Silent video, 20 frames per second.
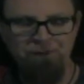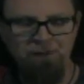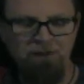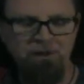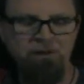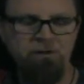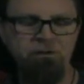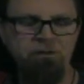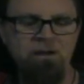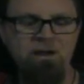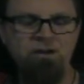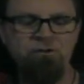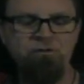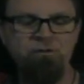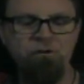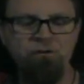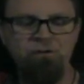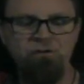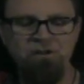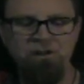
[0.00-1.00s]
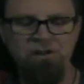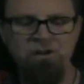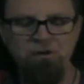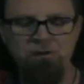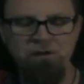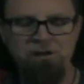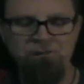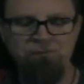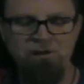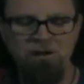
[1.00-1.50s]
International
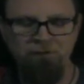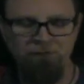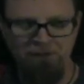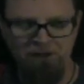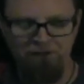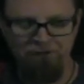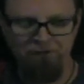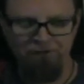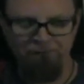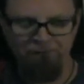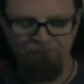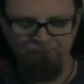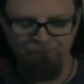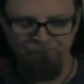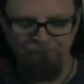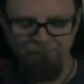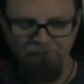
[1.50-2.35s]
Security Foundation.